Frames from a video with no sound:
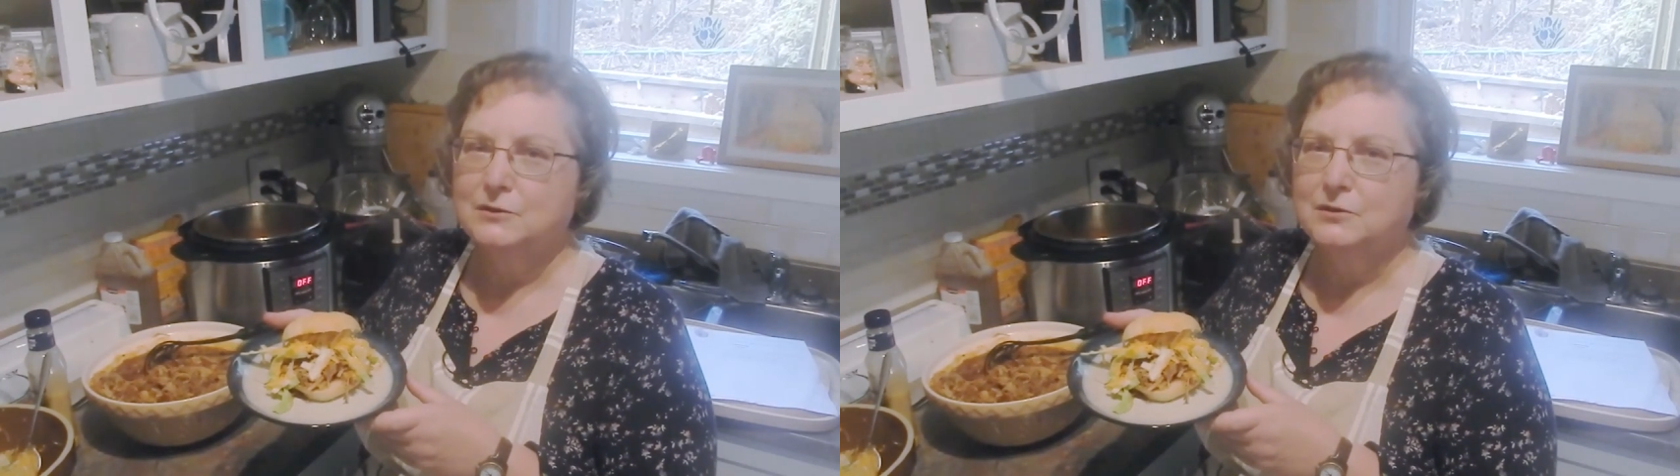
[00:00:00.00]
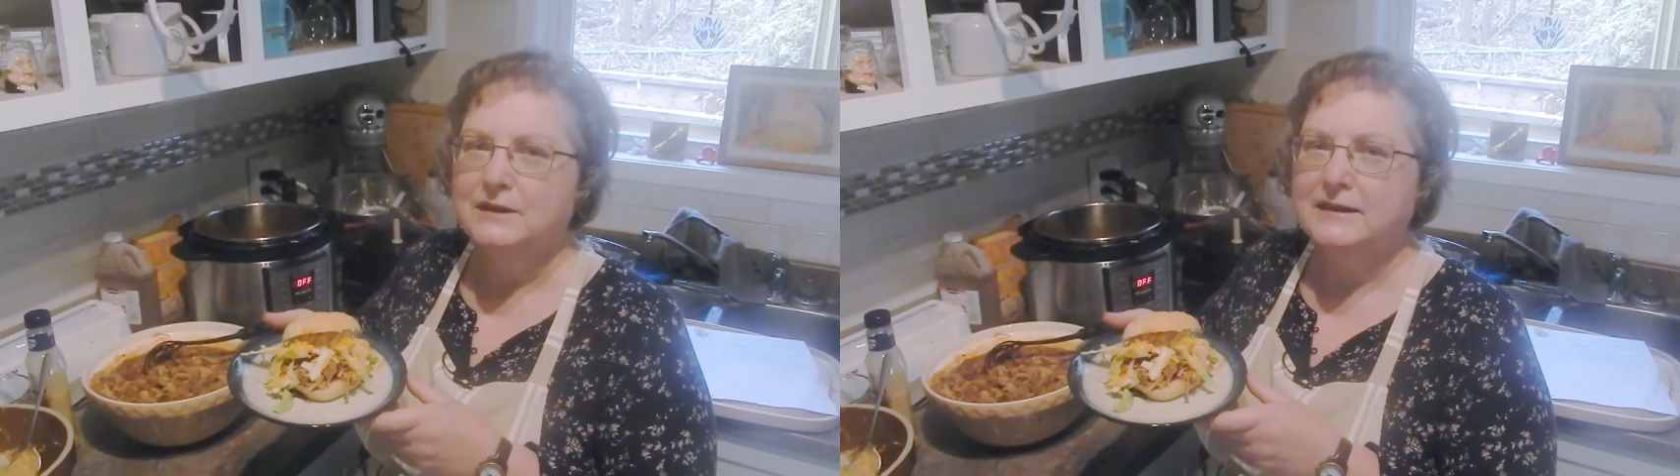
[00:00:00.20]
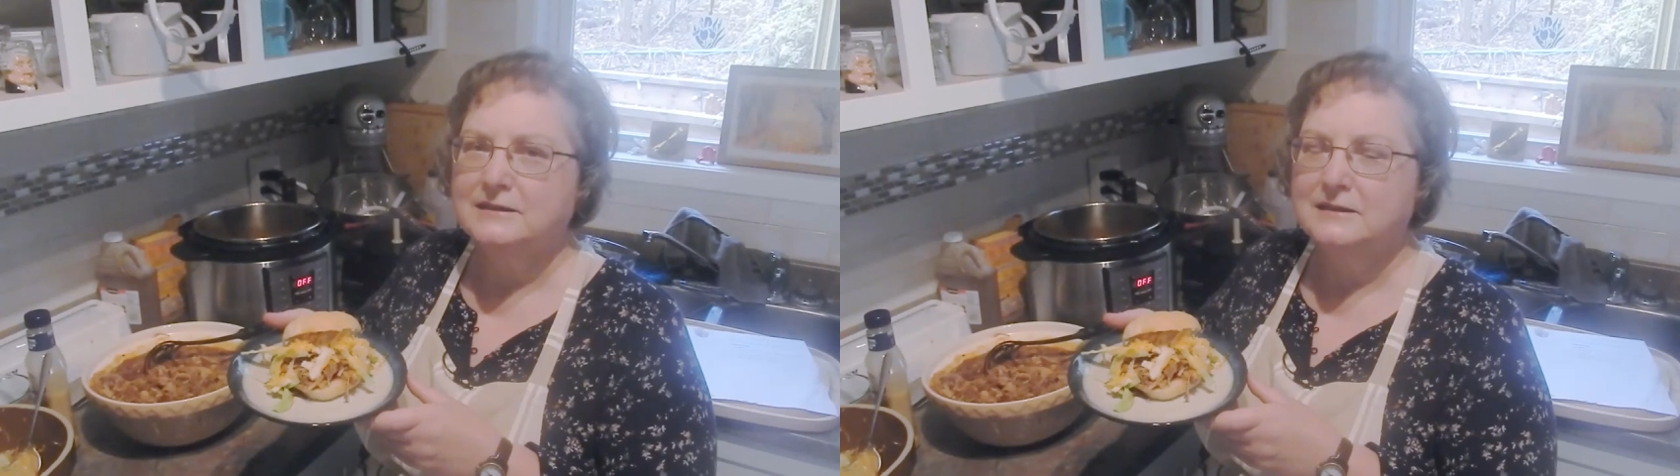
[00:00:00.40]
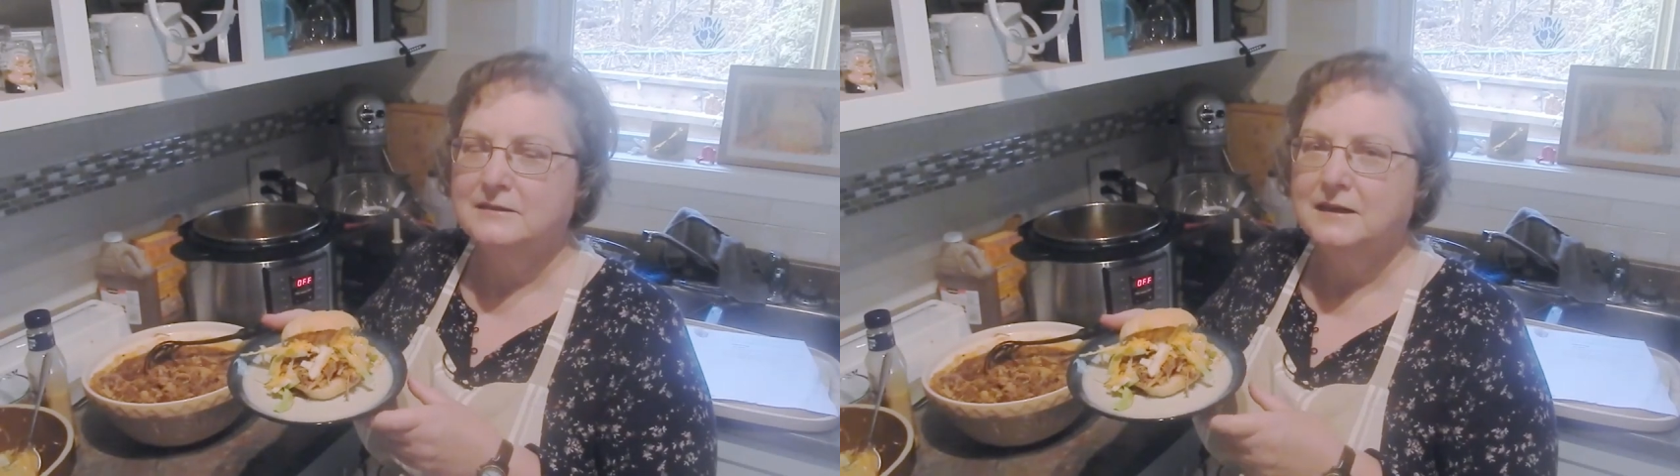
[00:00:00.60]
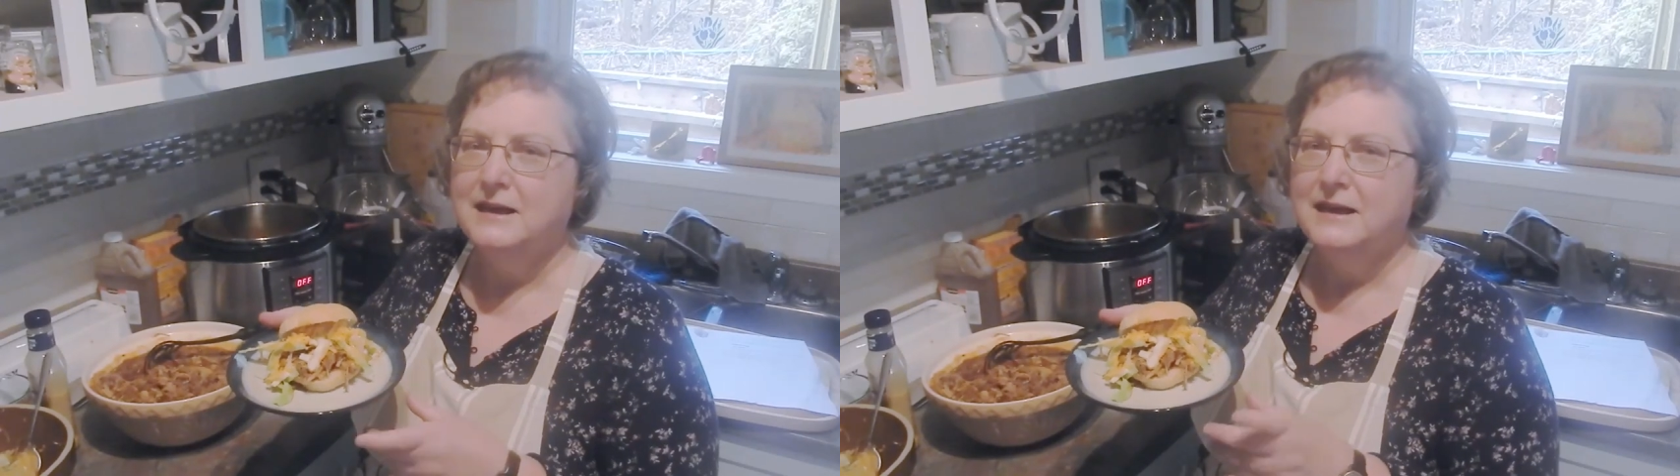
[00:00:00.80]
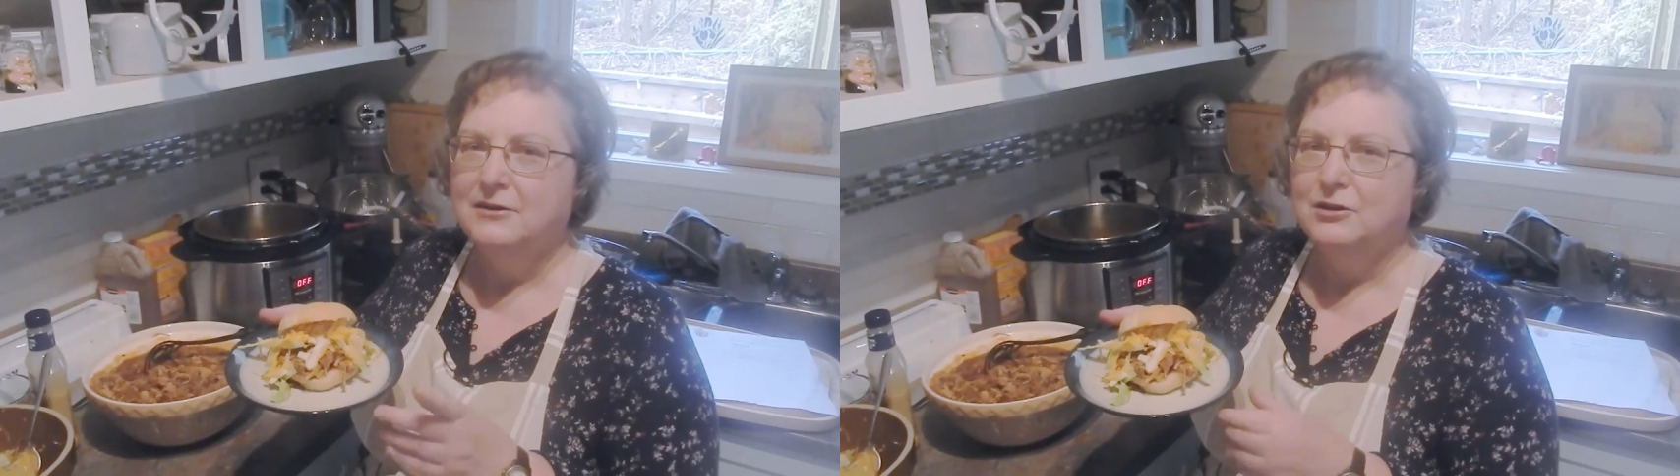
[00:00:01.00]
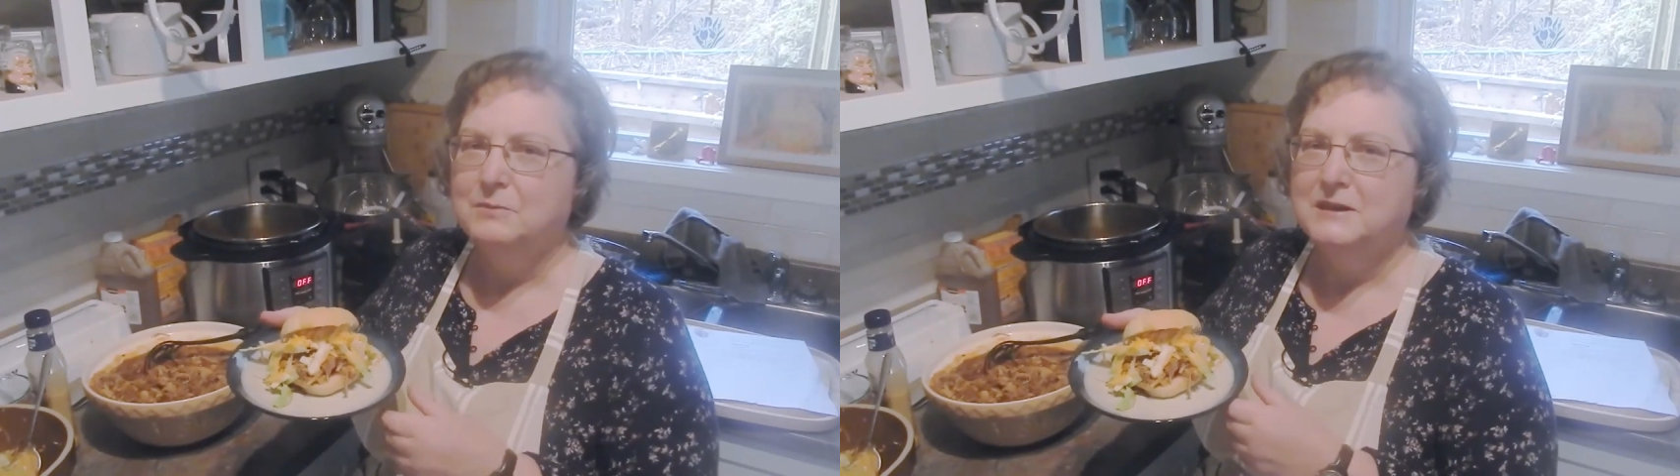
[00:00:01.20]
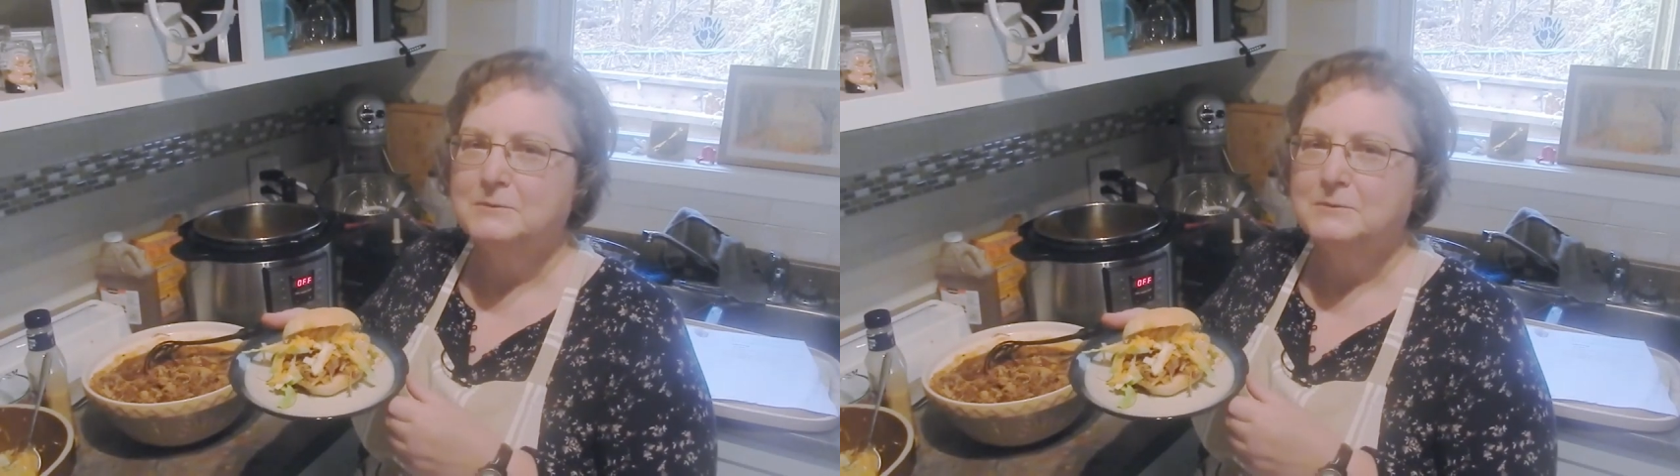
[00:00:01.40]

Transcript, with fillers: So that's a, going to be a